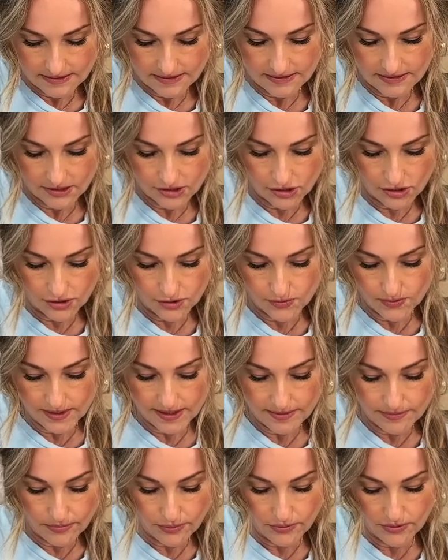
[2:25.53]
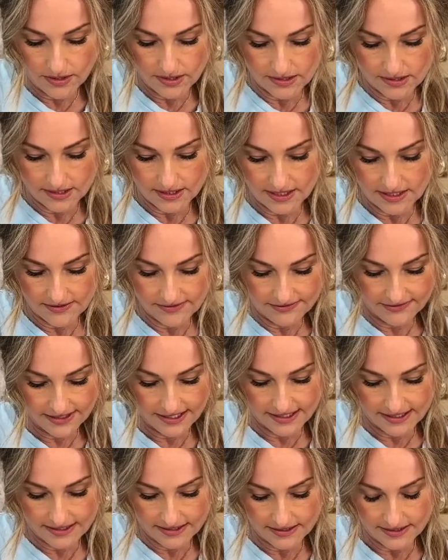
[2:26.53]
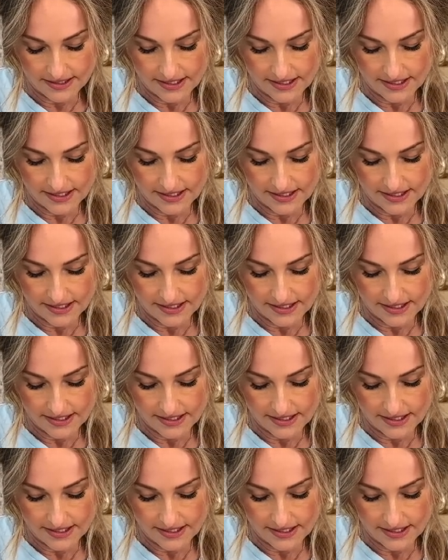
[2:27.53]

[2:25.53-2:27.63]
The salt's really important to give like,